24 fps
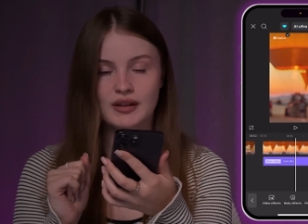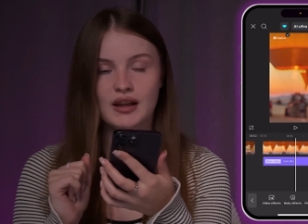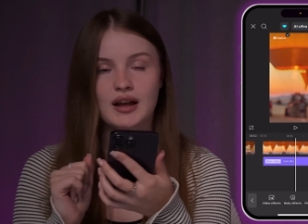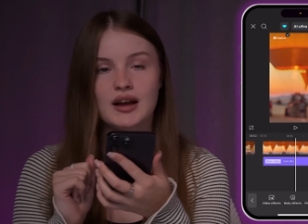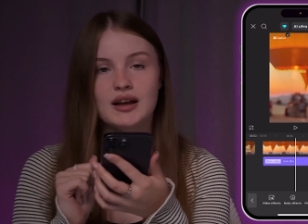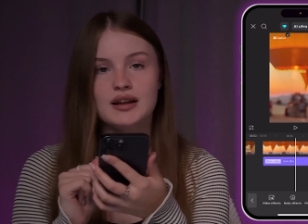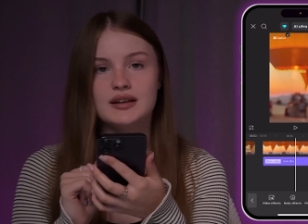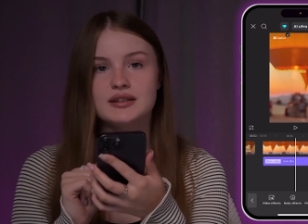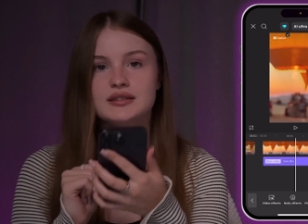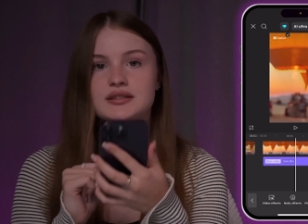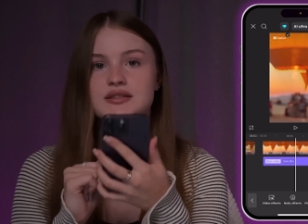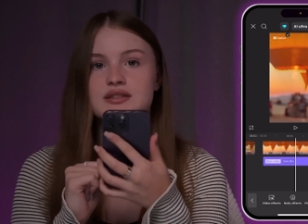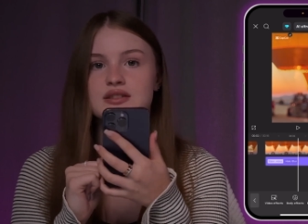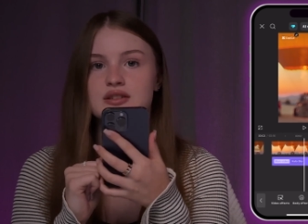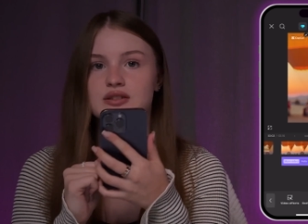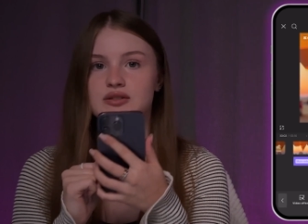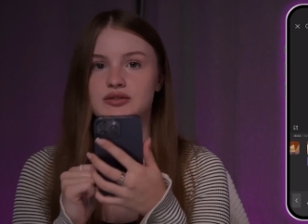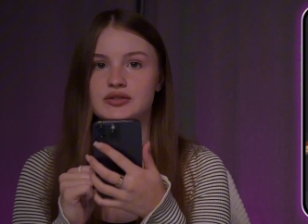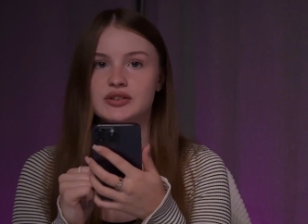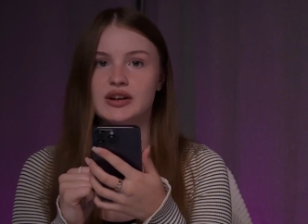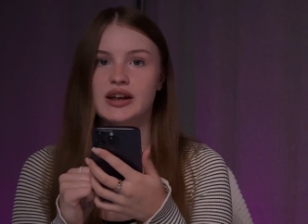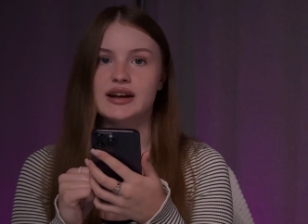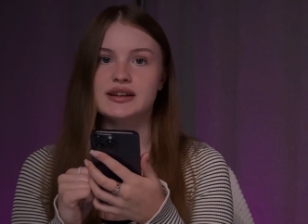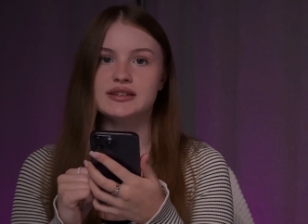And
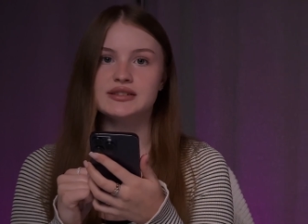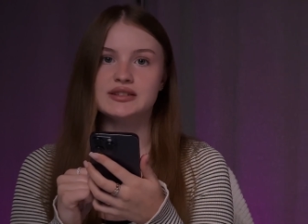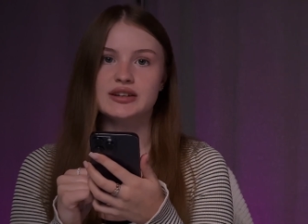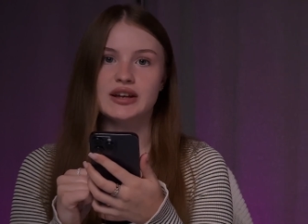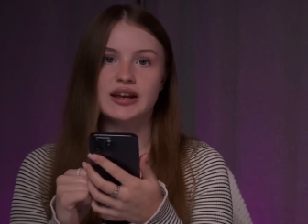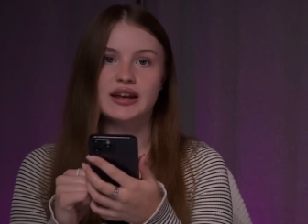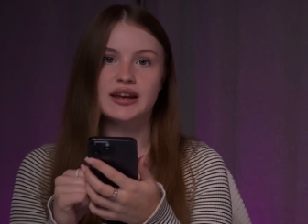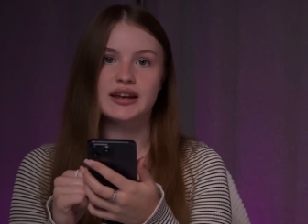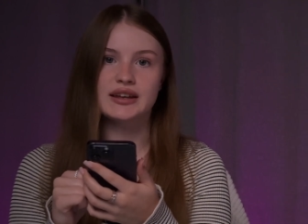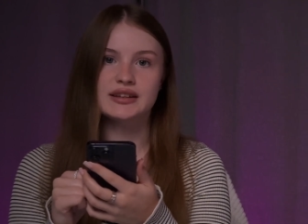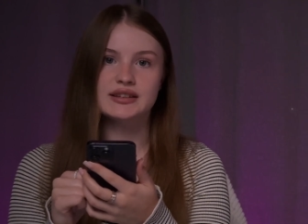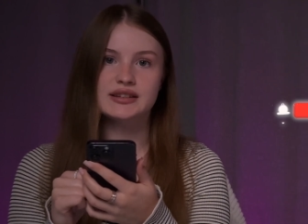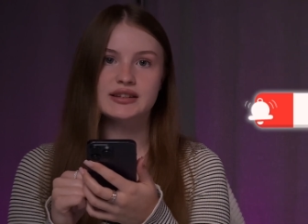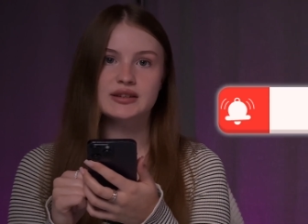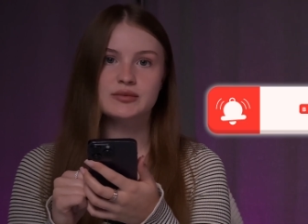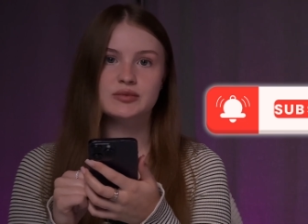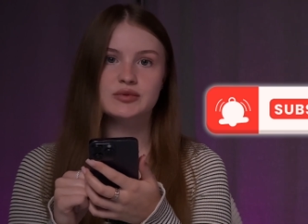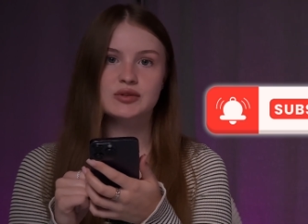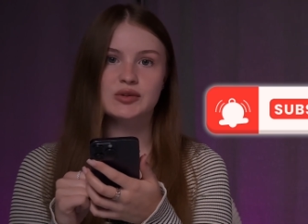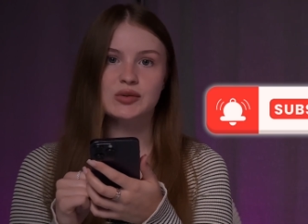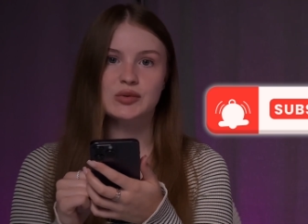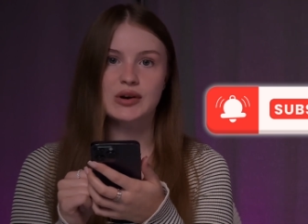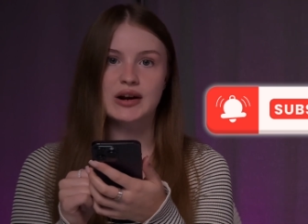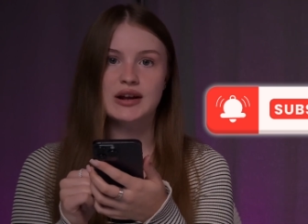don't forget to hit
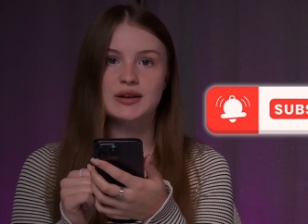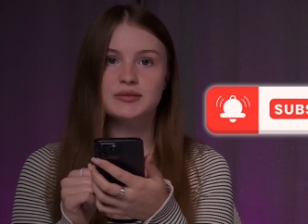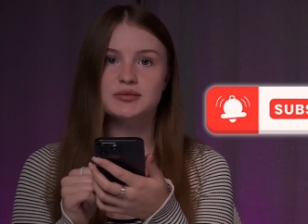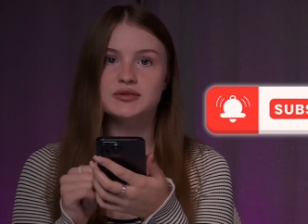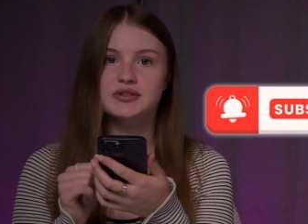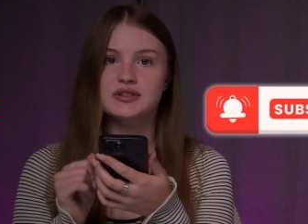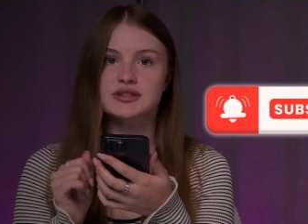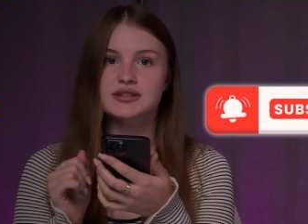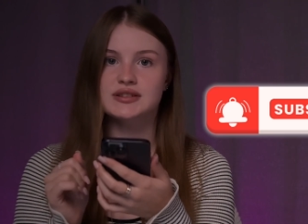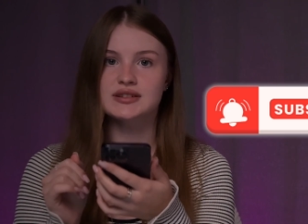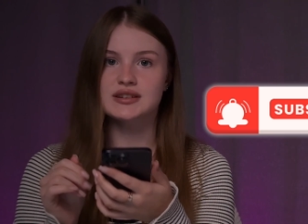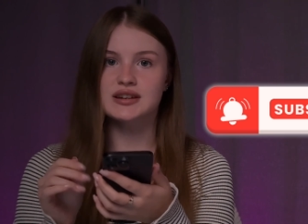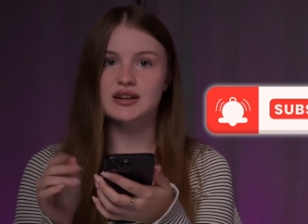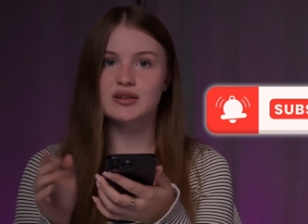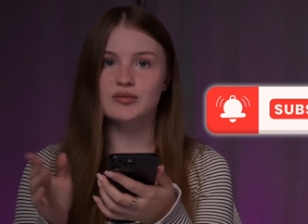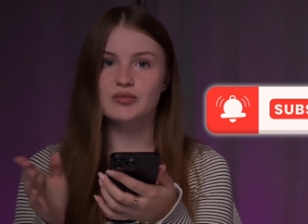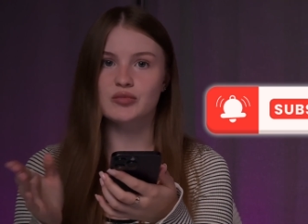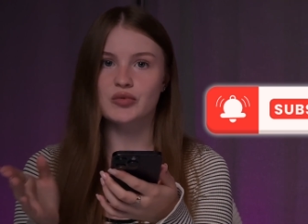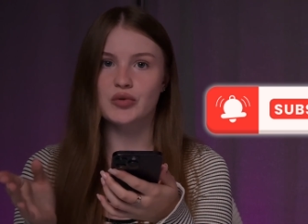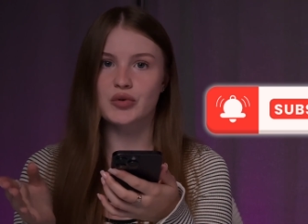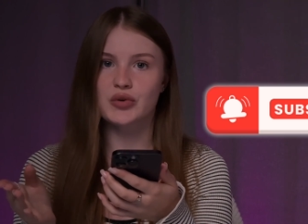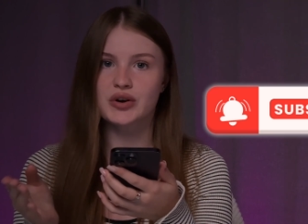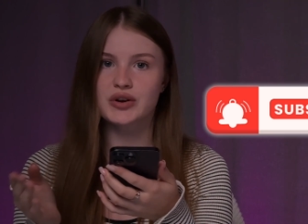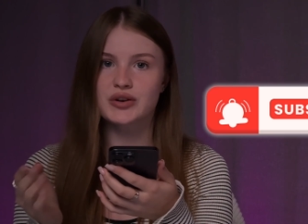subscribe to see
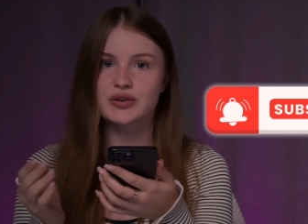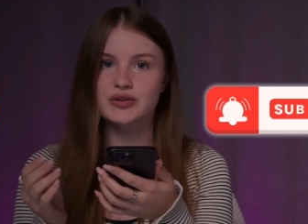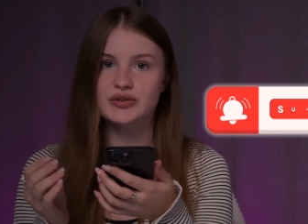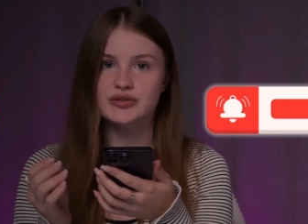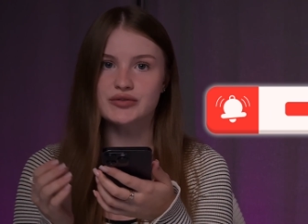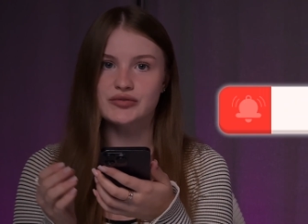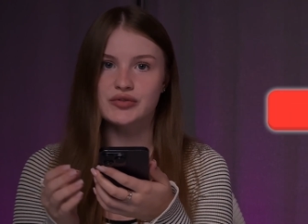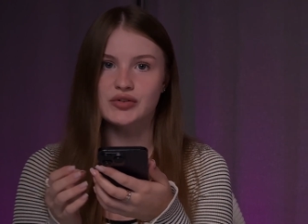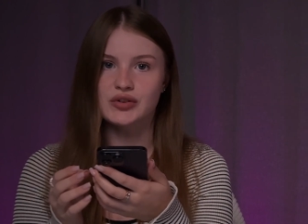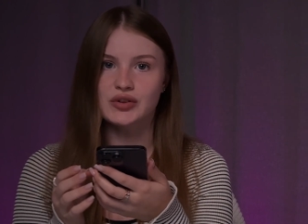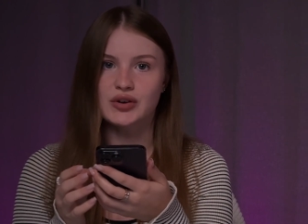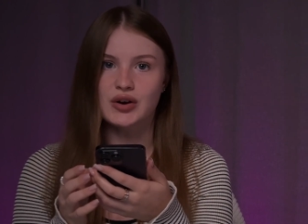more useful